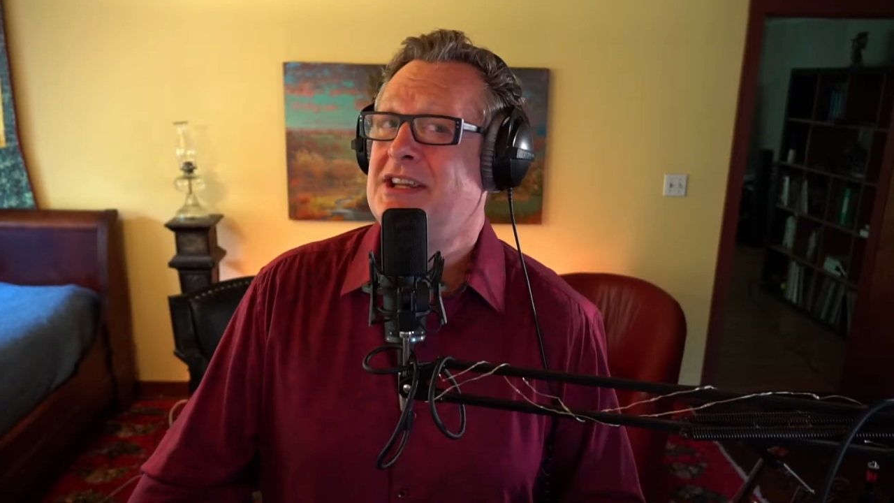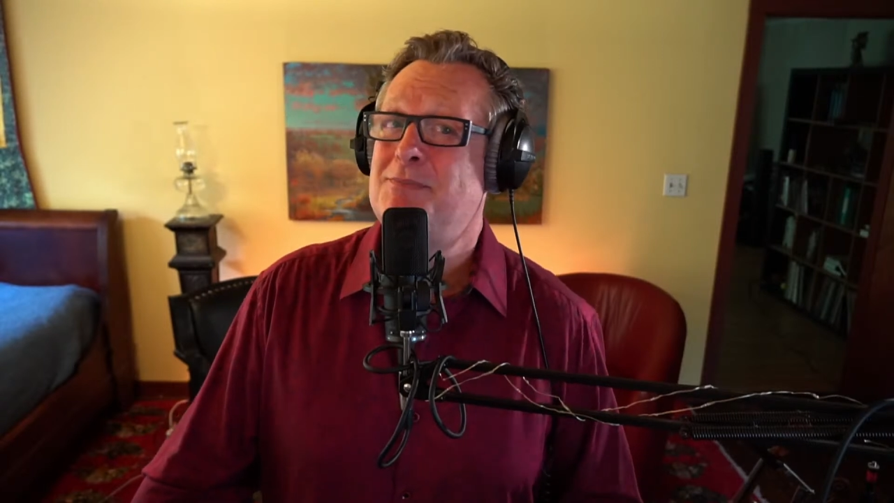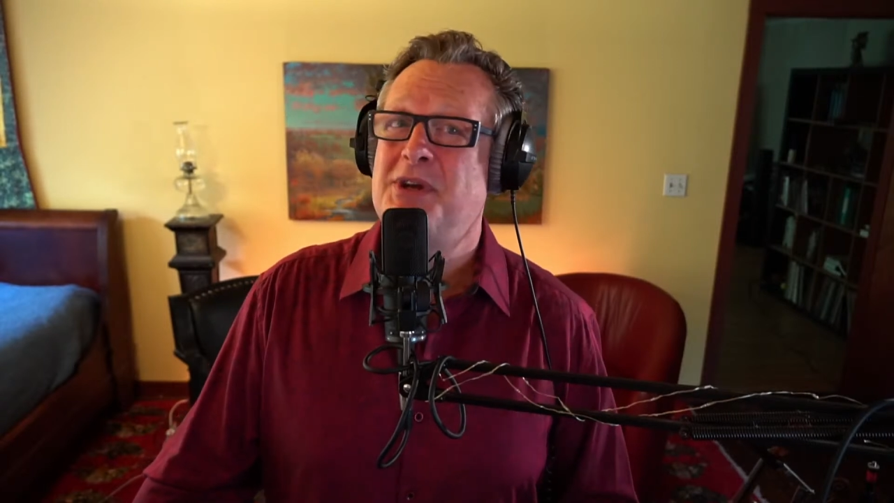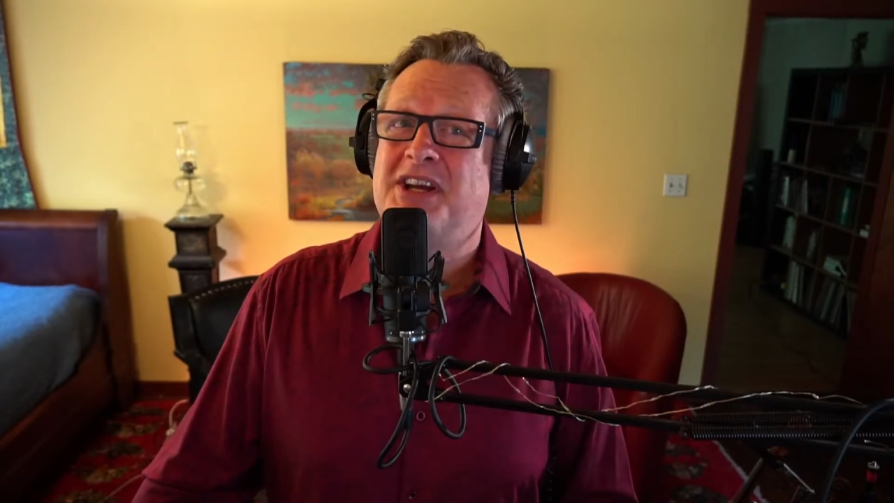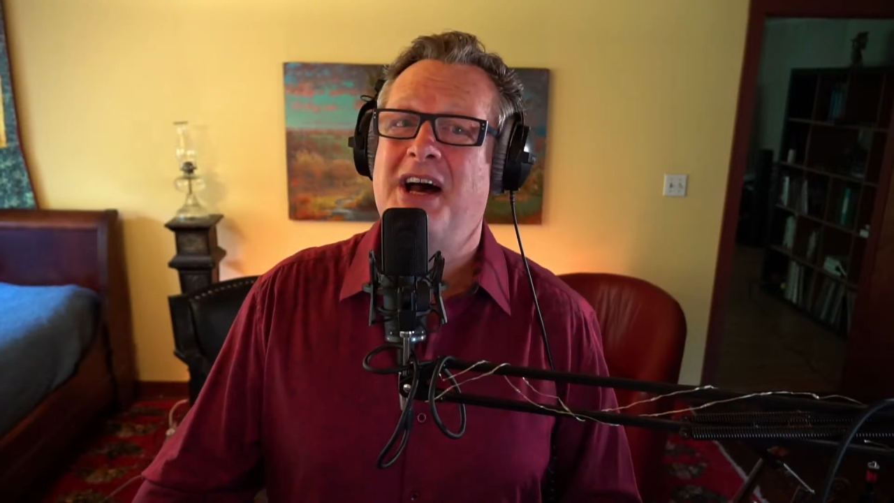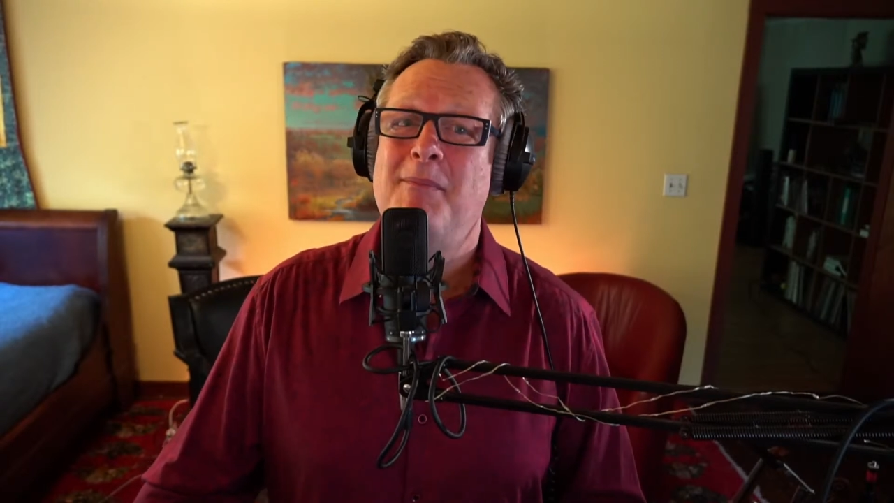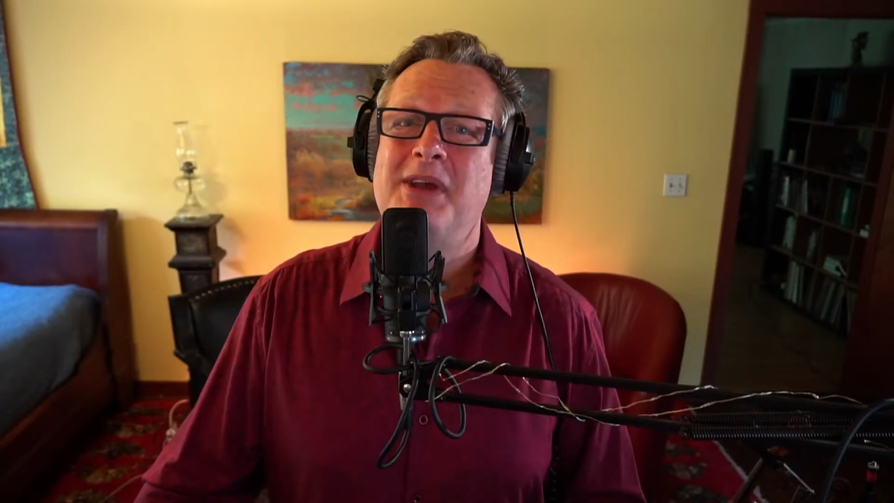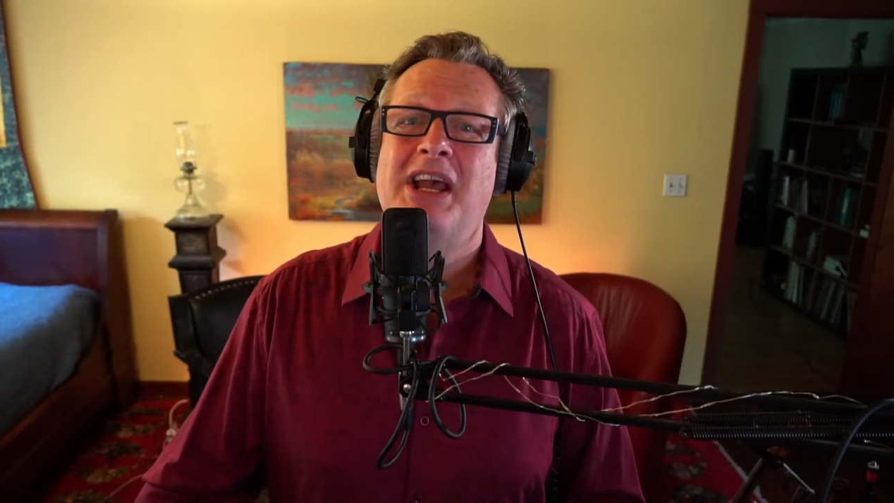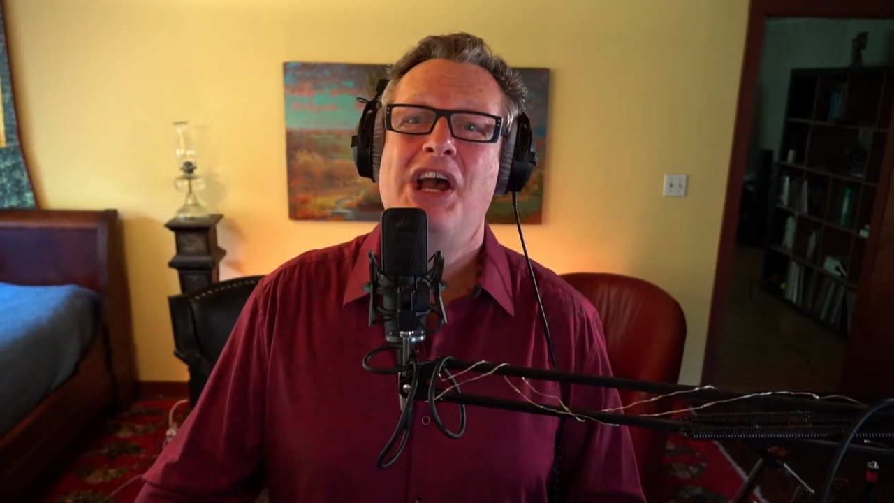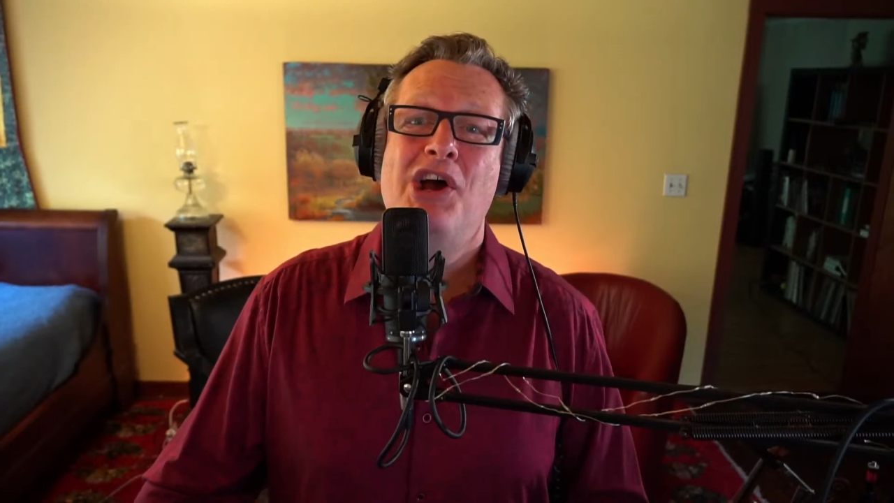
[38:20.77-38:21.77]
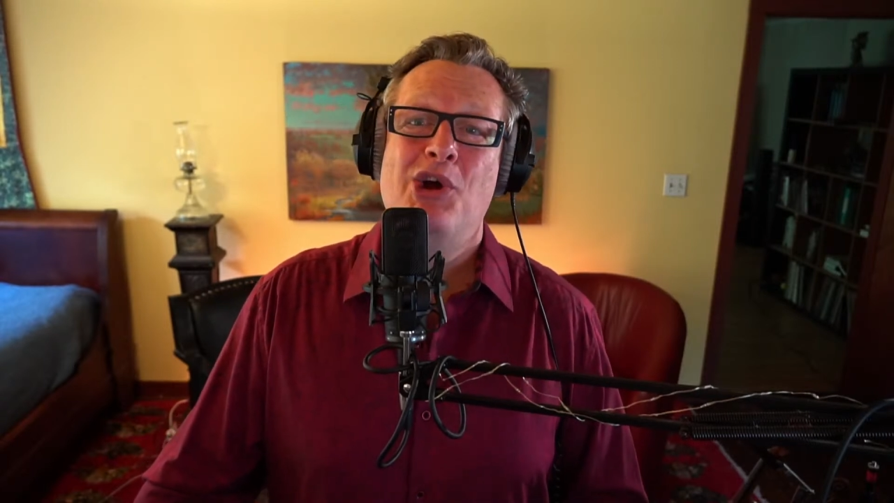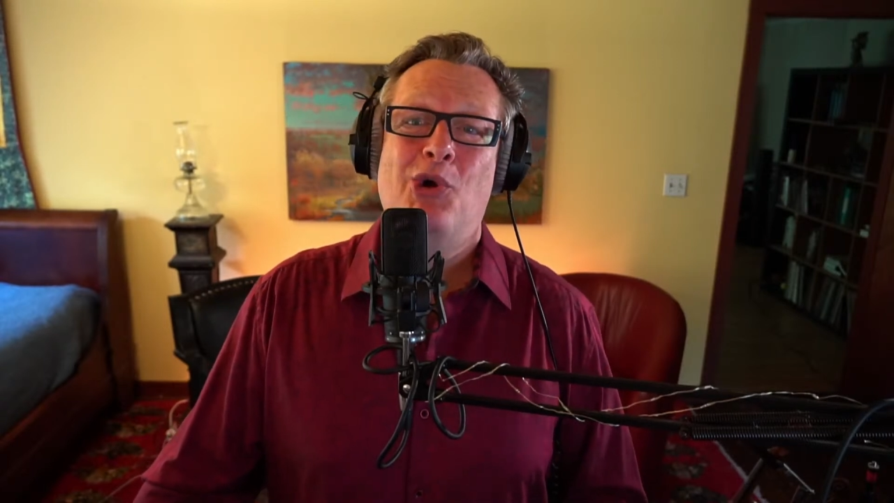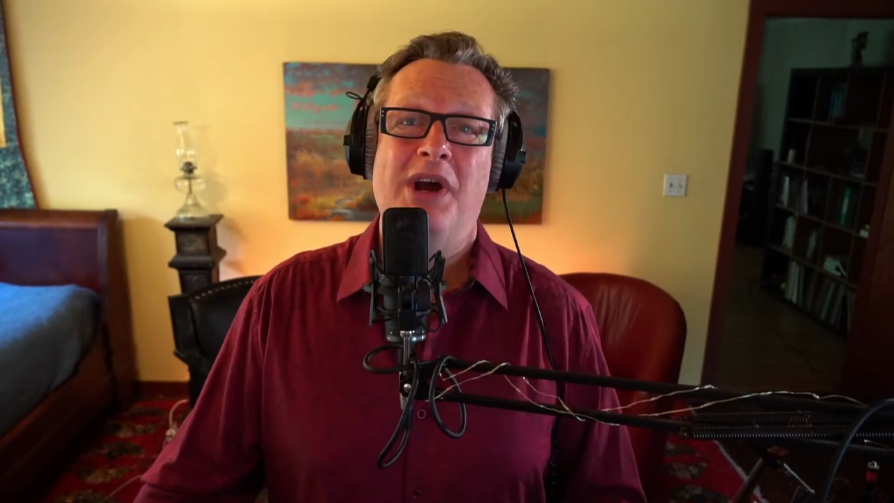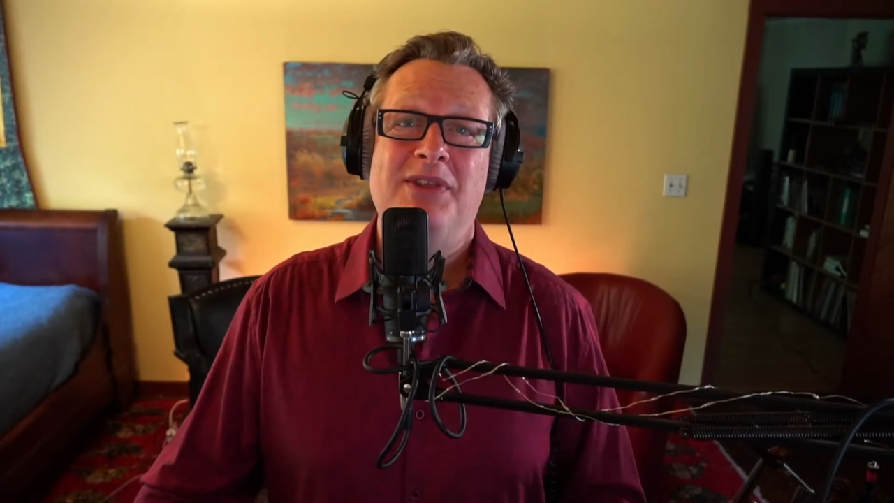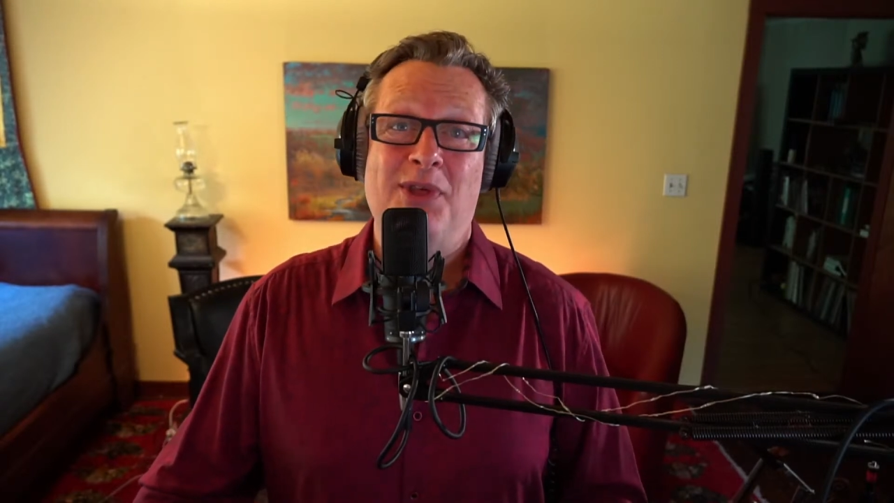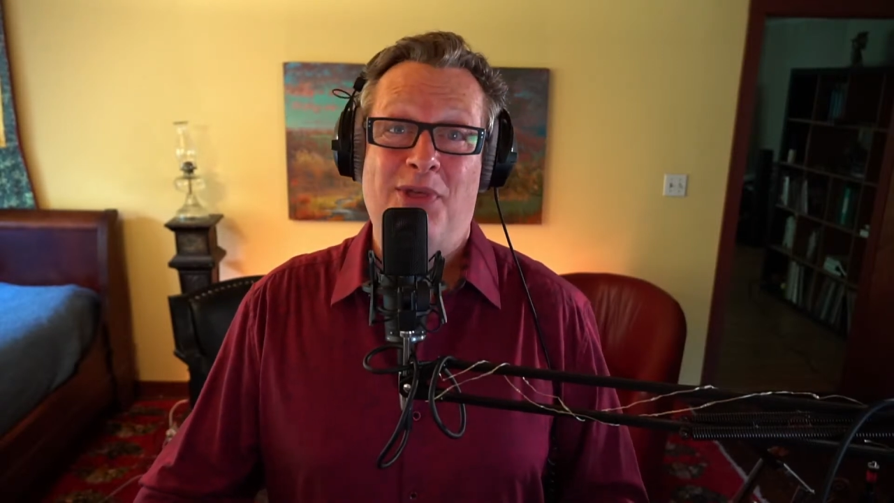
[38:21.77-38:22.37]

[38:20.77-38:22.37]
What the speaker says: It's becoming quite the